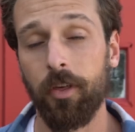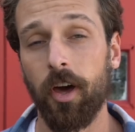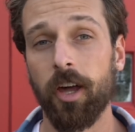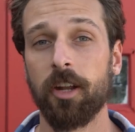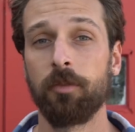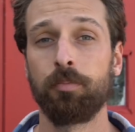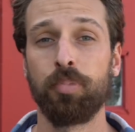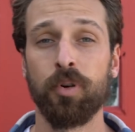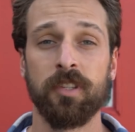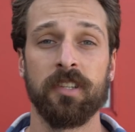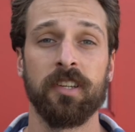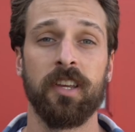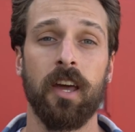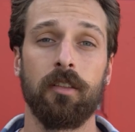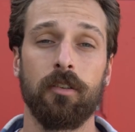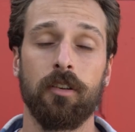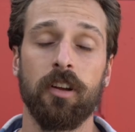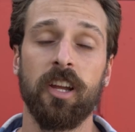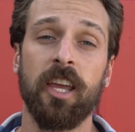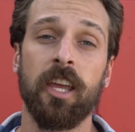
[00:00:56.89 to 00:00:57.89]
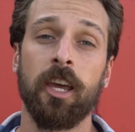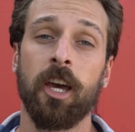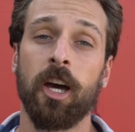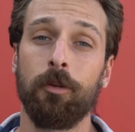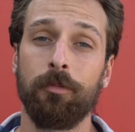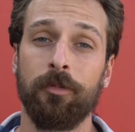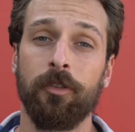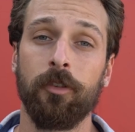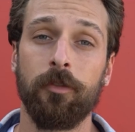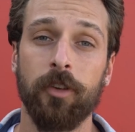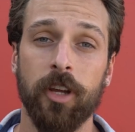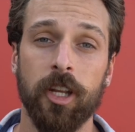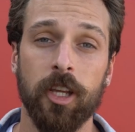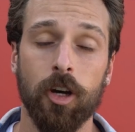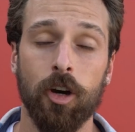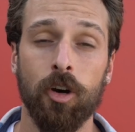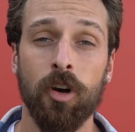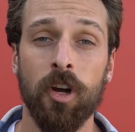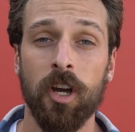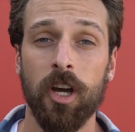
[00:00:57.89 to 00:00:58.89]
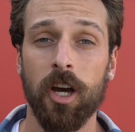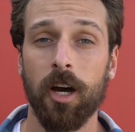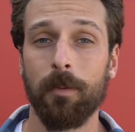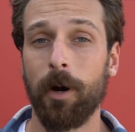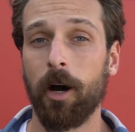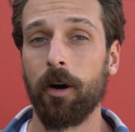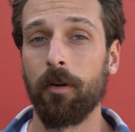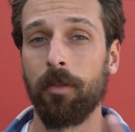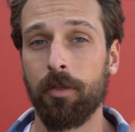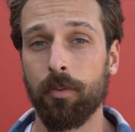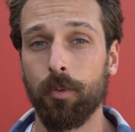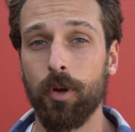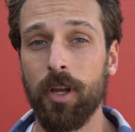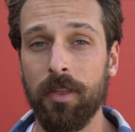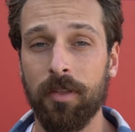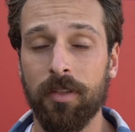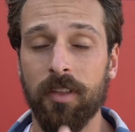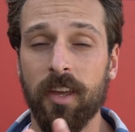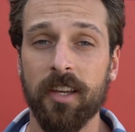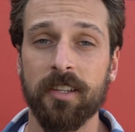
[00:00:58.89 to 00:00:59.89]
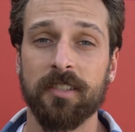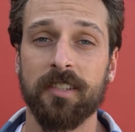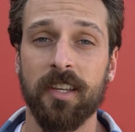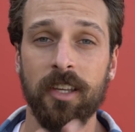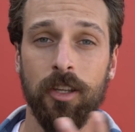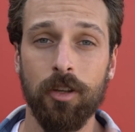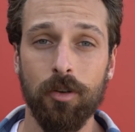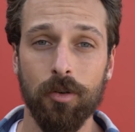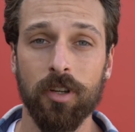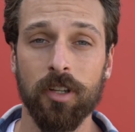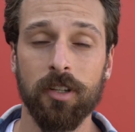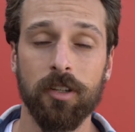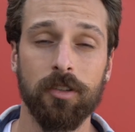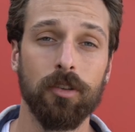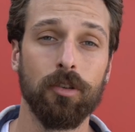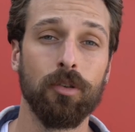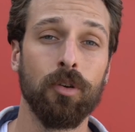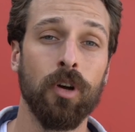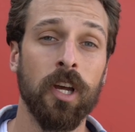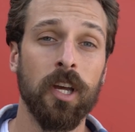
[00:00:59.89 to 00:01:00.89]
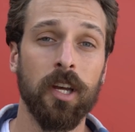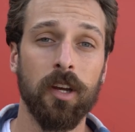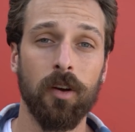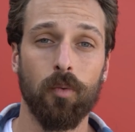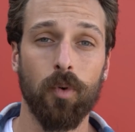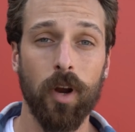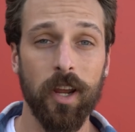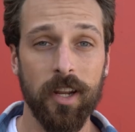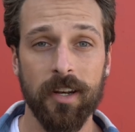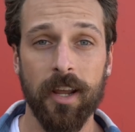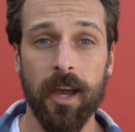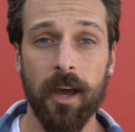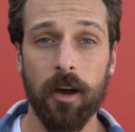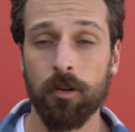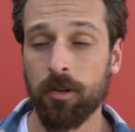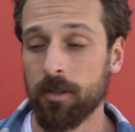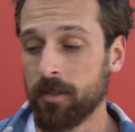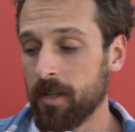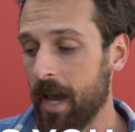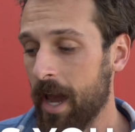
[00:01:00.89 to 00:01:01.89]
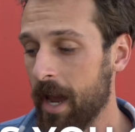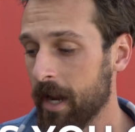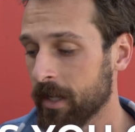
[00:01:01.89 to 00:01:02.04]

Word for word: thought I'd put together a helpful video about three things that you can do right now to